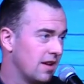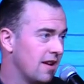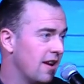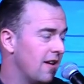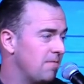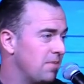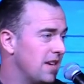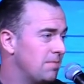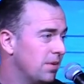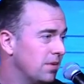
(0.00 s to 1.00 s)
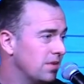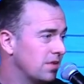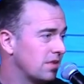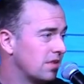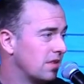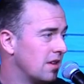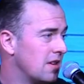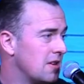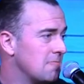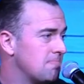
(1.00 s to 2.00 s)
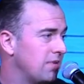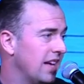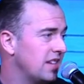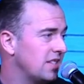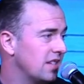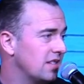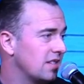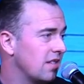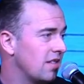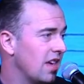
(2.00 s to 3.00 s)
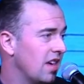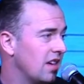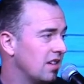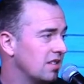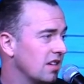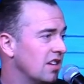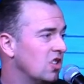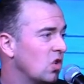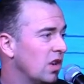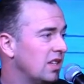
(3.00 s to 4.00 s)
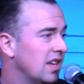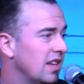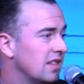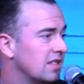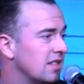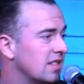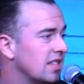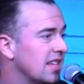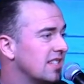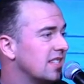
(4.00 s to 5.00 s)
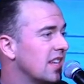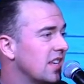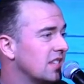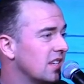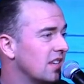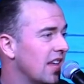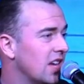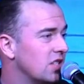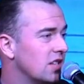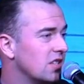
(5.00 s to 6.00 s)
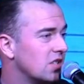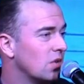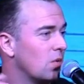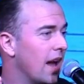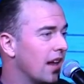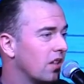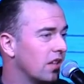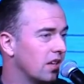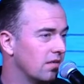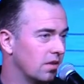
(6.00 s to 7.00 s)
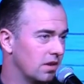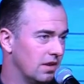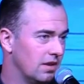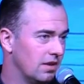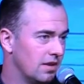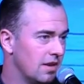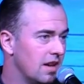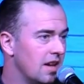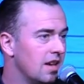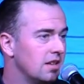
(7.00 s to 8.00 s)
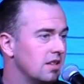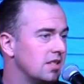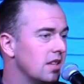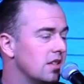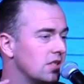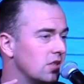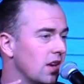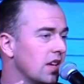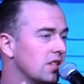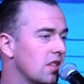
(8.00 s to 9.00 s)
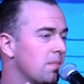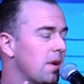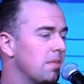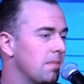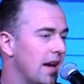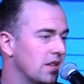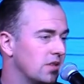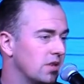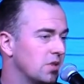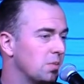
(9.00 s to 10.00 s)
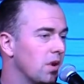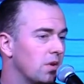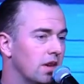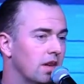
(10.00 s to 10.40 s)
of peoples, places, things, anointings, to see cities and nations radically converted, to see the strings of the puppet masters broken,